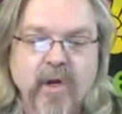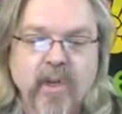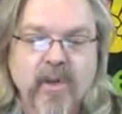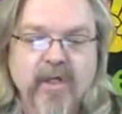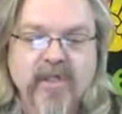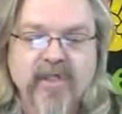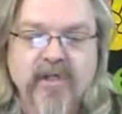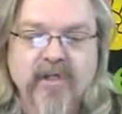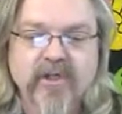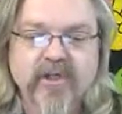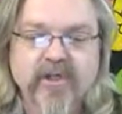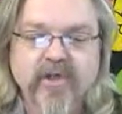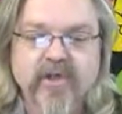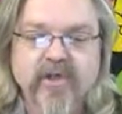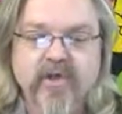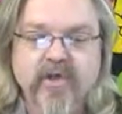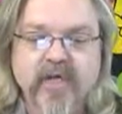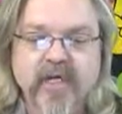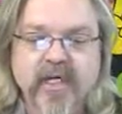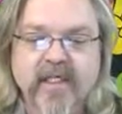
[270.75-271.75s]

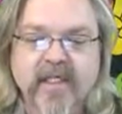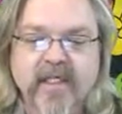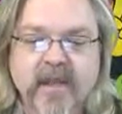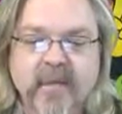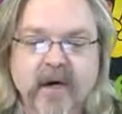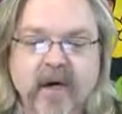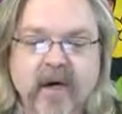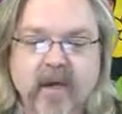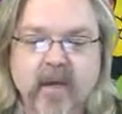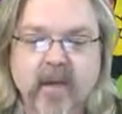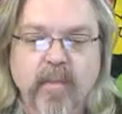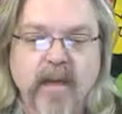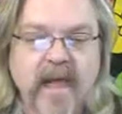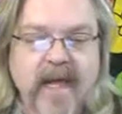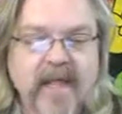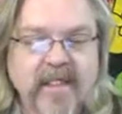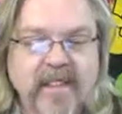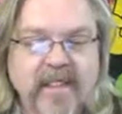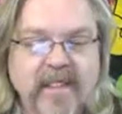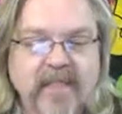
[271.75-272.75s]
Researchers traced the
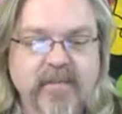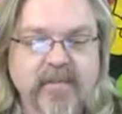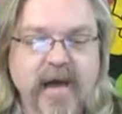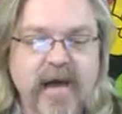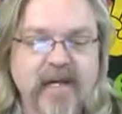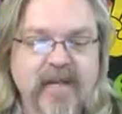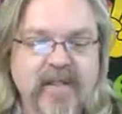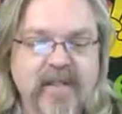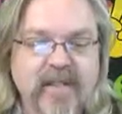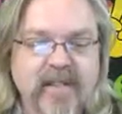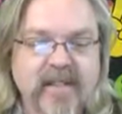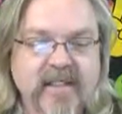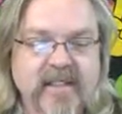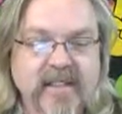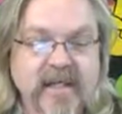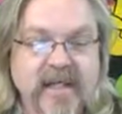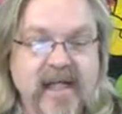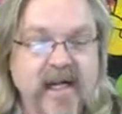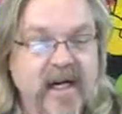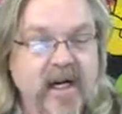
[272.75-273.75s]
microplastics back to the
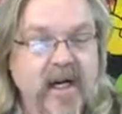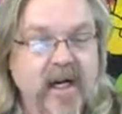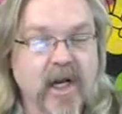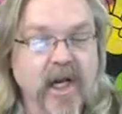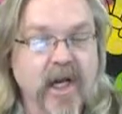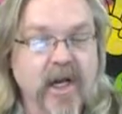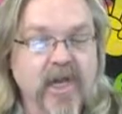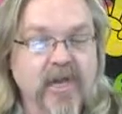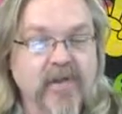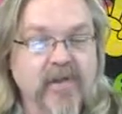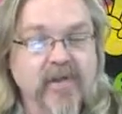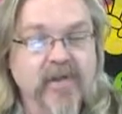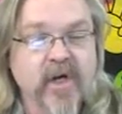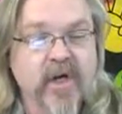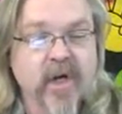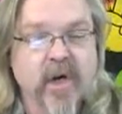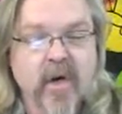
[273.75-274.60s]
synthetic clothes,